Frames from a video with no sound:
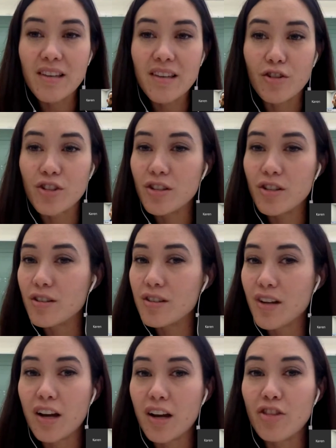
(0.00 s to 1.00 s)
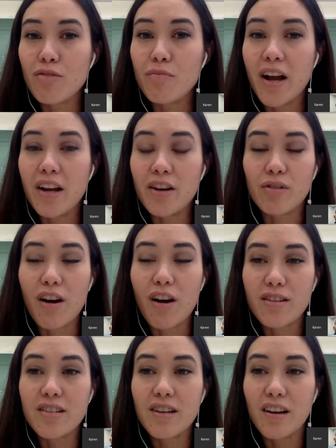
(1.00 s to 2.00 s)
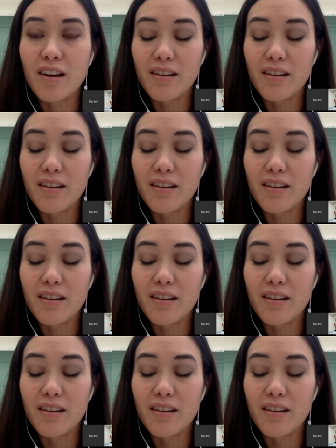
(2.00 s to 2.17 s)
that are still stuck in their mind, or lost